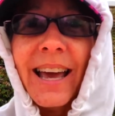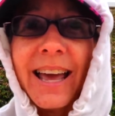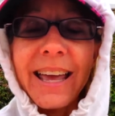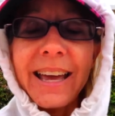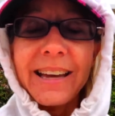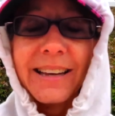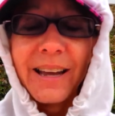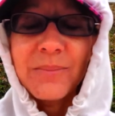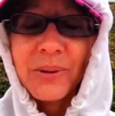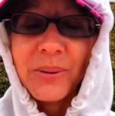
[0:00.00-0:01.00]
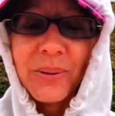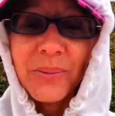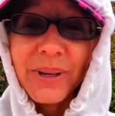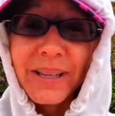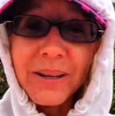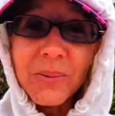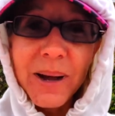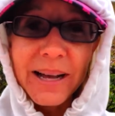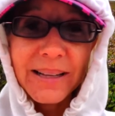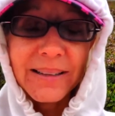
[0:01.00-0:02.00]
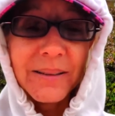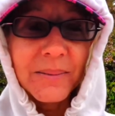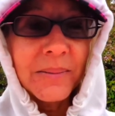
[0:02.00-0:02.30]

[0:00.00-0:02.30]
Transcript: and I'm doing really well.